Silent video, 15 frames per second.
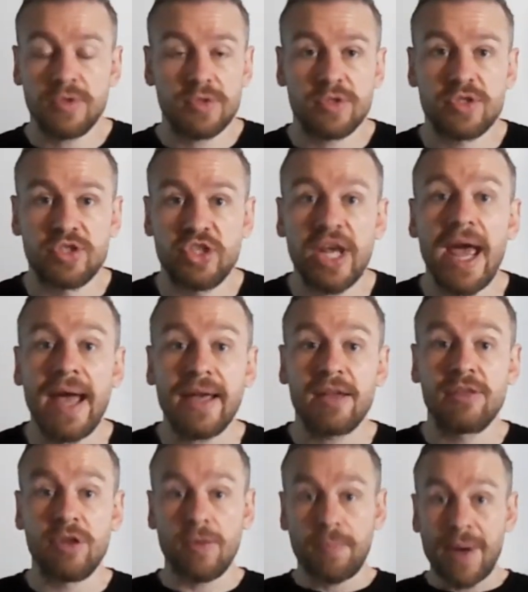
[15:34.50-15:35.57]
check
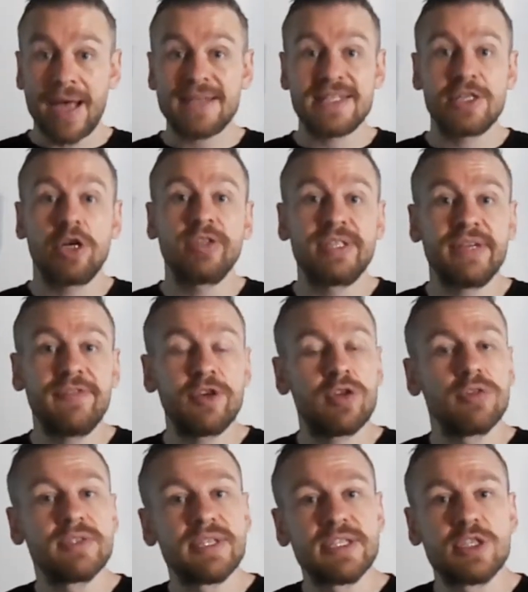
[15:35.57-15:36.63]
the passing on
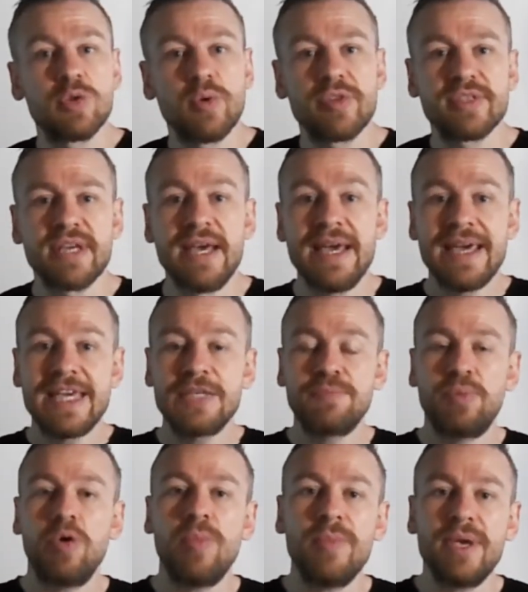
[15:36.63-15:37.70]
difficulties to others. He's
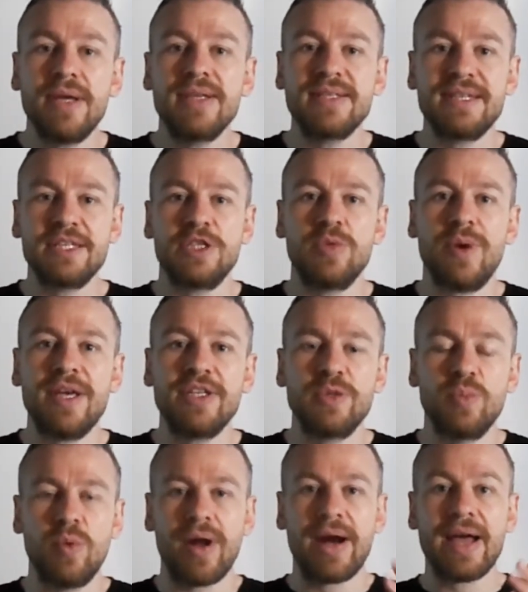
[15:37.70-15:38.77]
put me in a situation
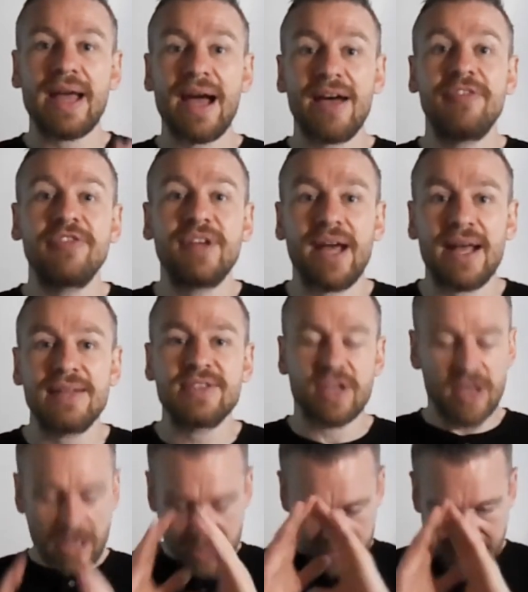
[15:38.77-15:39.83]
where I have to answer.
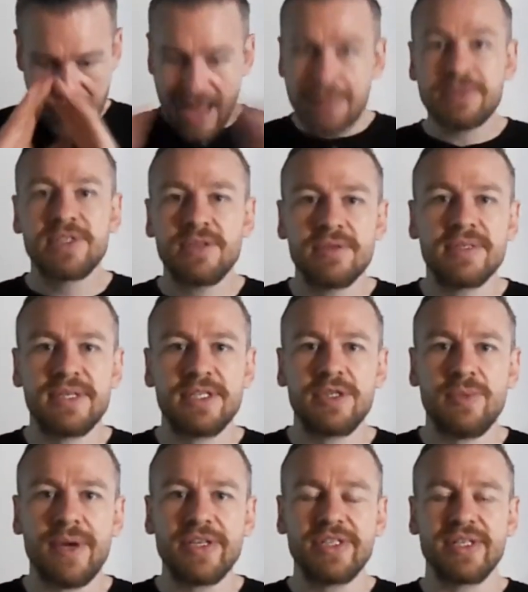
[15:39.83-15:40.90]
The absolute
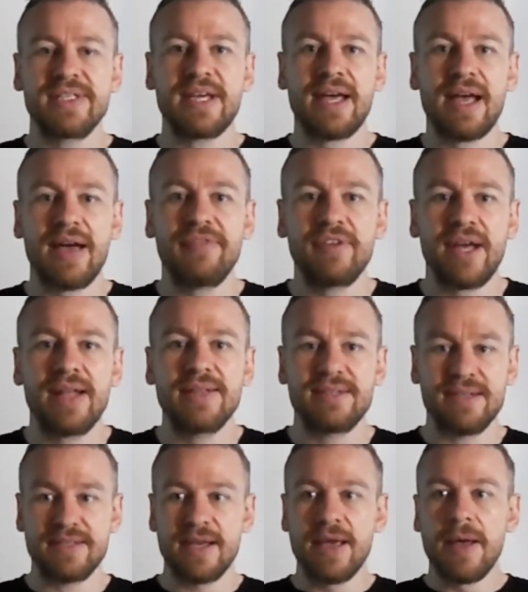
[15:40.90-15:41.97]
situation is I have to answer
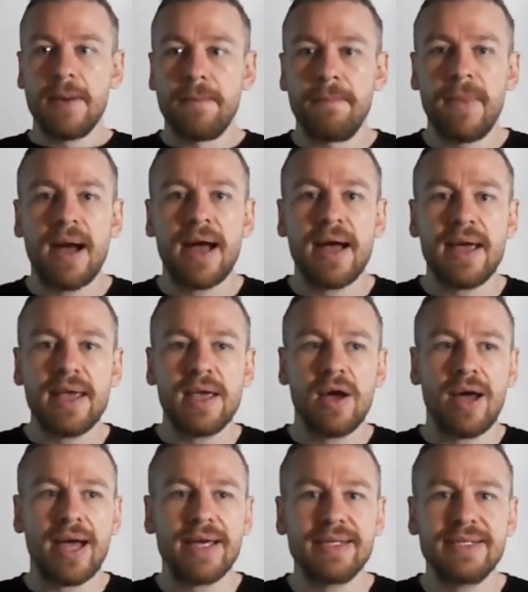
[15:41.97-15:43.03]
is my
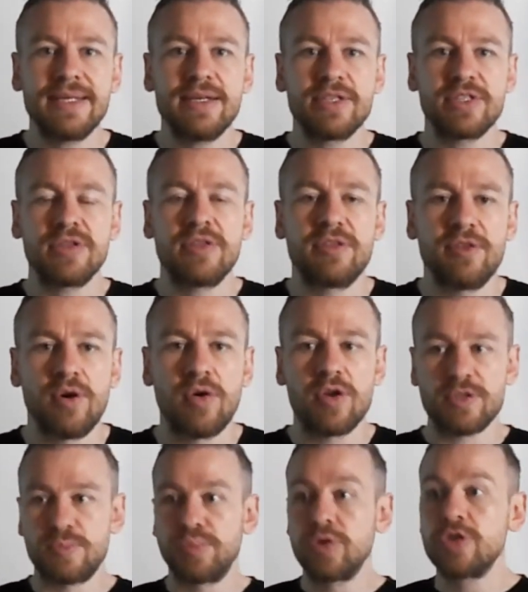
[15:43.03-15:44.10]
ideas and thoughts,
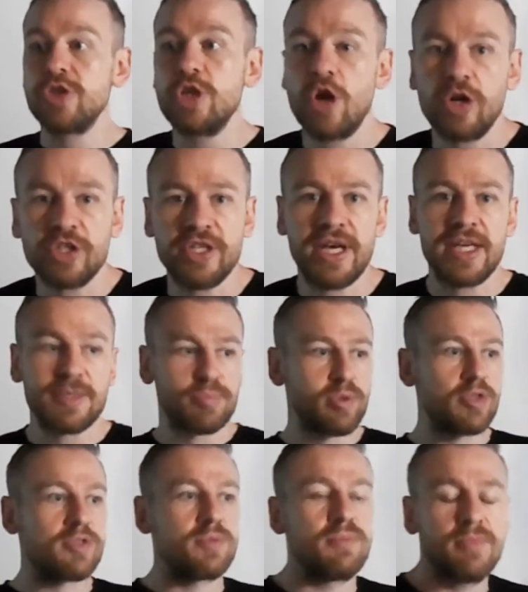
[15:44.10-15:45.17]
plus Yoshie's, plus